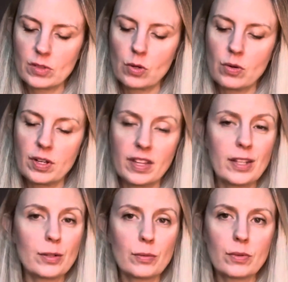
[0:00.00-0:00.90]
Or that
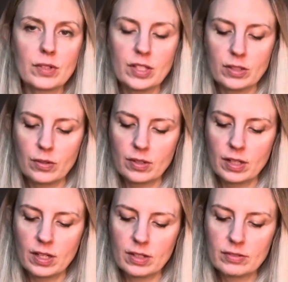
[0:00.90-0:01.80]
you're, you know, a,